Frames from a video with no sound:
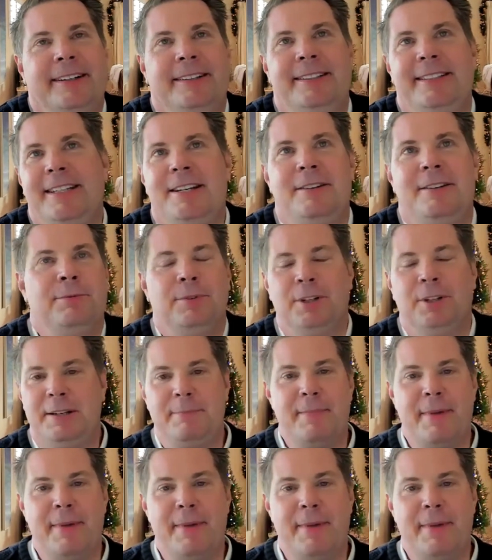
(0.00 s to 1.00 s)
didn't really
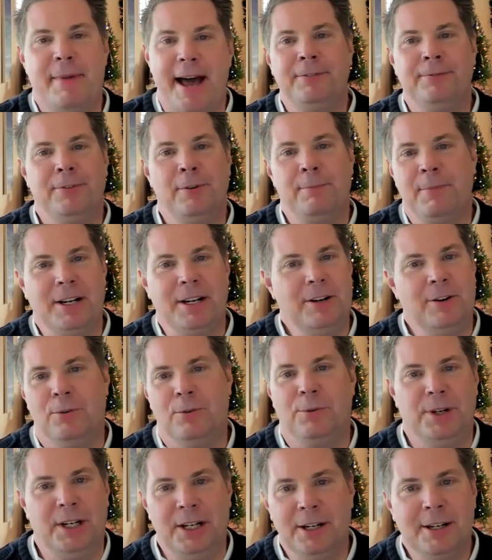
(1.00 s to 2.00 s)
matter for my
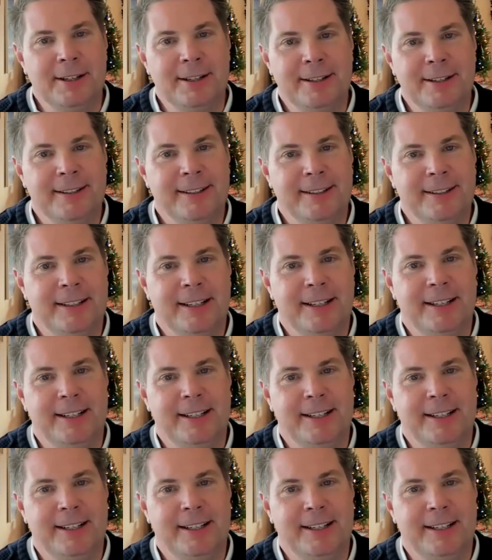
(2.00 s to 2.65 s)
career.